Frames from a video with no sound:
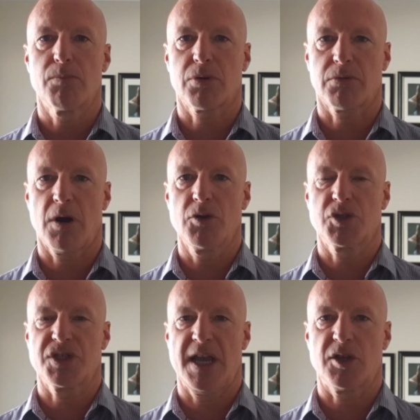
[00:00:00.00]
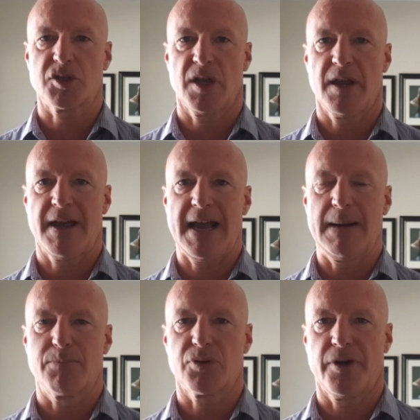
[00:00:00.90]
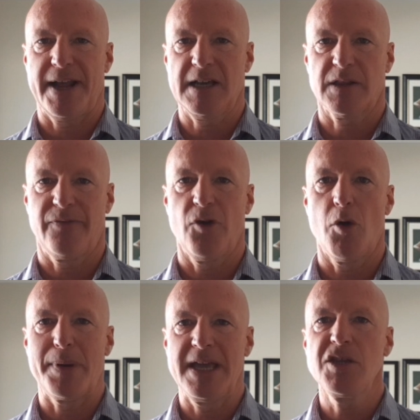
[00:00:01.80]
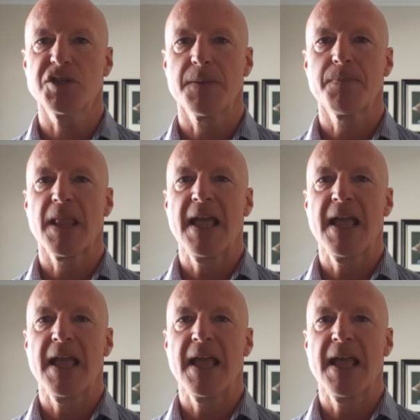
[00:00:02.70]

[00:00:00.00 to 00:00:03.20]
process and product, the four P's,